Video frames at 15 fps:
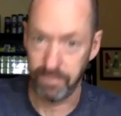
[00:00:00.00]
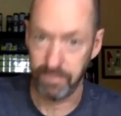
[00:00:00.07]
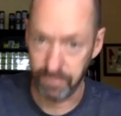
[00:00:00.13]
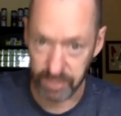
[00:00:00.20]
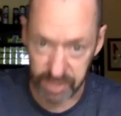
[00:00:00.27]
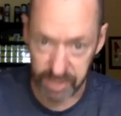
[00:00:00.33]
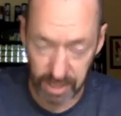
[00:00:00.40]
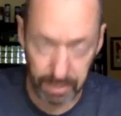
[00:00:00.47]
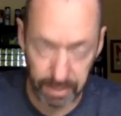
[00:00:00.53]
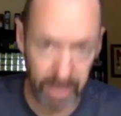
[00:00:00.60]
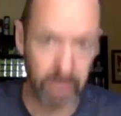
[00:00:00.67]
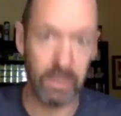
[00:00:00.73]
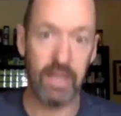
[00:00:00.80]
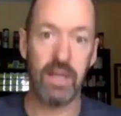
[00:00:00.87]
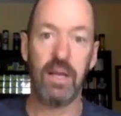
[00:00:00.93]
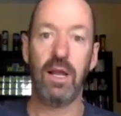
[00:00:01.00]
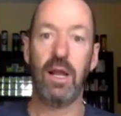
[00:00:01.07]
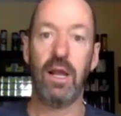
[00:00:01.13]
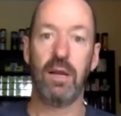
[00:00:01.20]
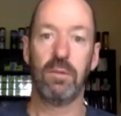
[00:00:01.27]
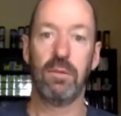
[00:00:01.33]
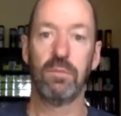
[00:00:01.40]
typically.
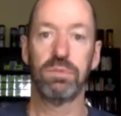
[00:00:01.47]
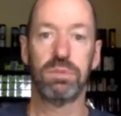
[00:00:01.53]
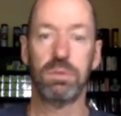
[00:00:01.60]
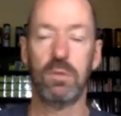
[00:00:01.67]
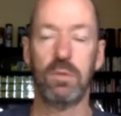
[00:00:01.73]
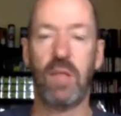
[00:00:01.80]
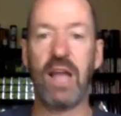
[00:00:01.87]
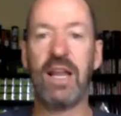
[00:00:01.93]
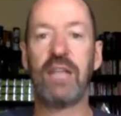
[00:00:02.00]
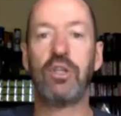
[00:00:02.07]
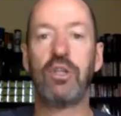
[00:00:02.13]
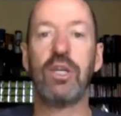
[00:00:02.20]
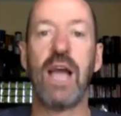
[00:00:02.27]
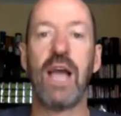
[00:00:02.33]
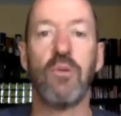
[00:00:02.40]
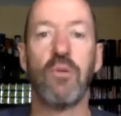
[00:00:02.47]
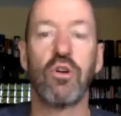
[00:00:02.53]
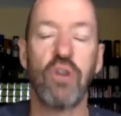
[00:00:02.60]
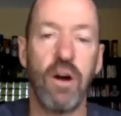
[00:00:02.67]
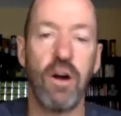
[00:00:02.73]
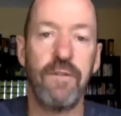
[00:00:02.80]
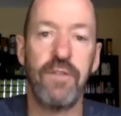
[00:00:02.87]
And as you gain more
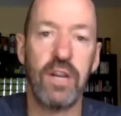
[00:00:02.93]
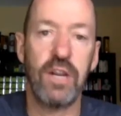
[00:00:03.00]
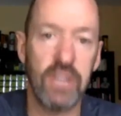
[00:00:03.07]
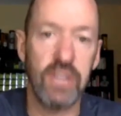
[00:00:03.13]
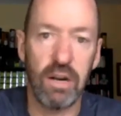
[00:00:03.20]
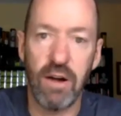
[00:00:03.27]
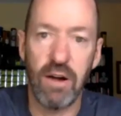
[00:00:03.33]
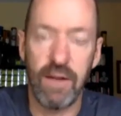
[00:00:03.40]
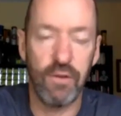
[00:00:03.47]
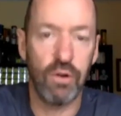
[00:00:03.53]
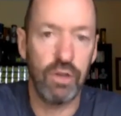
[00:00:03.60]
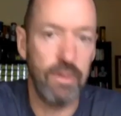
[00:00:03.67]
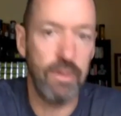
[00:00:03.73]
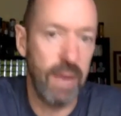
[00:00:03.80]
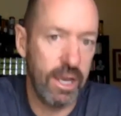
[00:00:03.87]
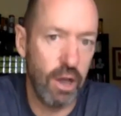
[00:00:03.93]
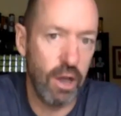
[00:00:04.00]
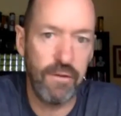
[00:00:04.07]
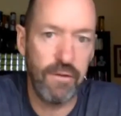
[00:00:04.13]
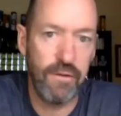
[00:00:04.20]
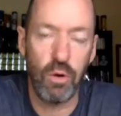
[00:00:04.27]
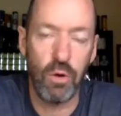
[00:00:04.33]
confidence at love all, you may go for
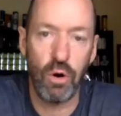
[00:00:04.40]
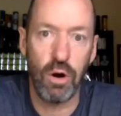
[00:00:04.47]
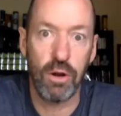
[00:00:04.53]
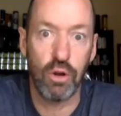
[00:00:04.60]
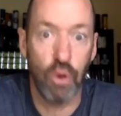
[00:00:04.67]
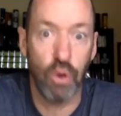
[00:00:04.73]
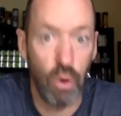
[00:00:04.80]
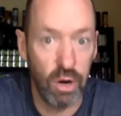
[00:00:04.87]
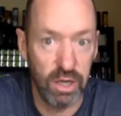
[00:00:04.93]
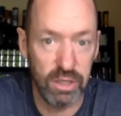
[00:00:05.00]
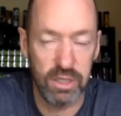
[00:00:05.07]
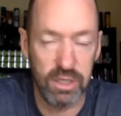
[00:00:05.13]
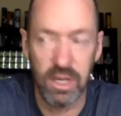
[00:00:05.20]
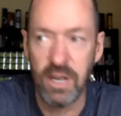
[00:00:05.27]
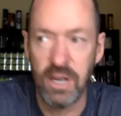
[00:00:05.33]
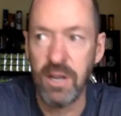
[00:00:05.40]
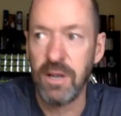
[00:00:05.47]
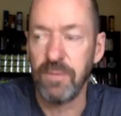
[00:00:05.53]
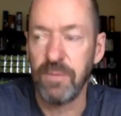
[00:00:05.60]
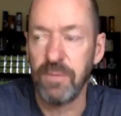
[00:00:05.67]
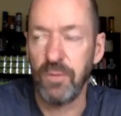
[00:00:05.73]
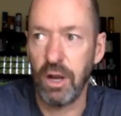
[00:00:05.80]
more corners.
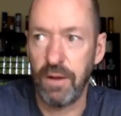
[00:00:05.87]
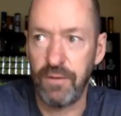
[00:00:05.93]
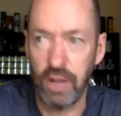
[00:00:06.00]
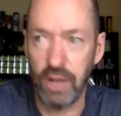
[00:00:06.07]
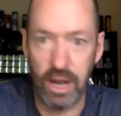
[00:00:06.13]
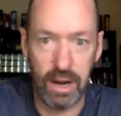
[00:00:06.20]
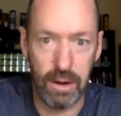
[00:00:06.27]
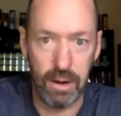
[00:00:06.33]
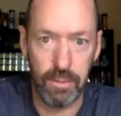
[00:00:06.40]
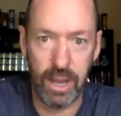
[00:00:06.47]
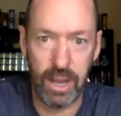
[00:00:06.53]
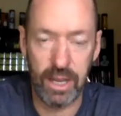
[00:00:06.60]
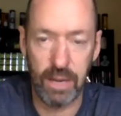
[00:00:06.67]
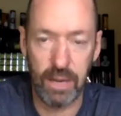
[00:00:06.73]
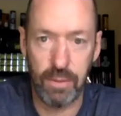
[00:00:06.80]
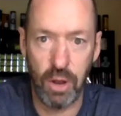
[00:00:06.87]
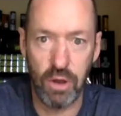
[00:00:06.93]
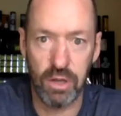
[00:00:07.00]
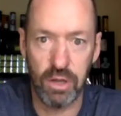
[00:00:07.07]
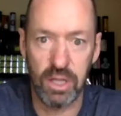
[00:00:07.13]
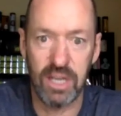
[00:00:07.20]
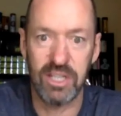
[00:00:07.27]
You know, if you've got a, playing an opponent
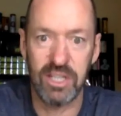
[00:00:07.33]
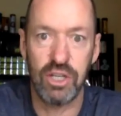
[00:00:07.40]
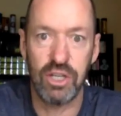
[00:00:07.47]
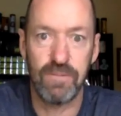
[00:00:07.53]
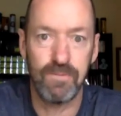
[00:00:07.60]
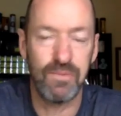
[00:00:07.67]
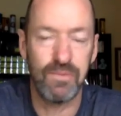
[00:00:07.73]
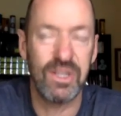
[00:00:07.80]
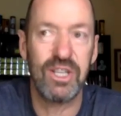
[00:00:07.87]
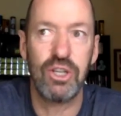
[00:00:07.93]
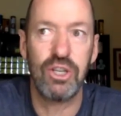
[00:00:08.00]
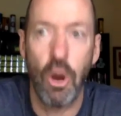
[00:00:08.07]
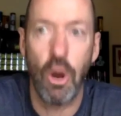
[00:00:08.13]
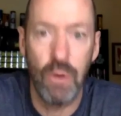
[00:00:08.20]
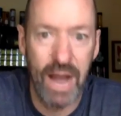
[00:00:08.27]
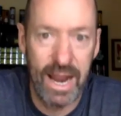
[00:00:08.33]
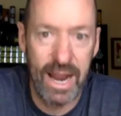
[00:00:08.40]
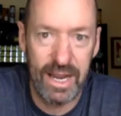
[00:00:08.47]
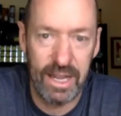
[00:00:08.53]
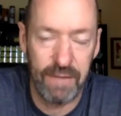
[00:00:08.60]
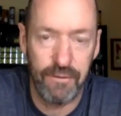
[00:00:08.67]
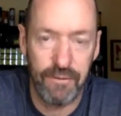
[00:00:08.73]
that is donating
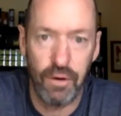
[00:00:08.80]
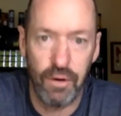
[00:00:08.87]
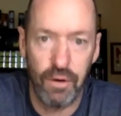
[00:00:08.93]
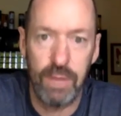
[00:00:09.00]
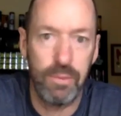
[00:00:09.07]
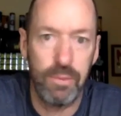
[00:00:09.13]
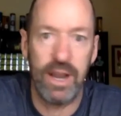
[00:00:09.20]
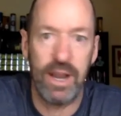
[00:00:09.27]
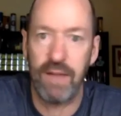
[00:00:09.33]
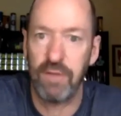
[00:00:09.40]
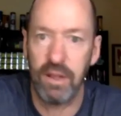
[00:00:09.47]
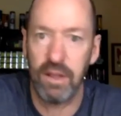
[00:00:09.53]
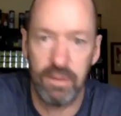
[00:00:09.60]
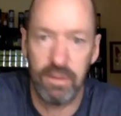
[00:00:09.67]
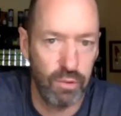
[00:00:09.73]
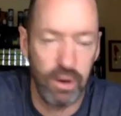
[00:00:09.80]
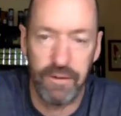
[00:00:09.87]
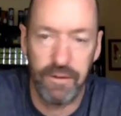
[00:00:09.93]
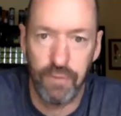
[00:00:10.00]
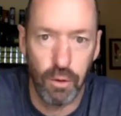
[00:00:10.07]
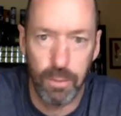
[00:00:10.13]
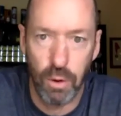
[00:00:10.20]
a free point every three or
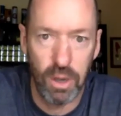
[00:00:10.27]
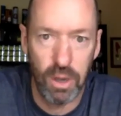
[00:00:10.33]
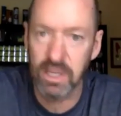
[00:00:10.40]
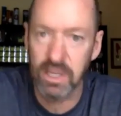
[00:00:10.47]
four points,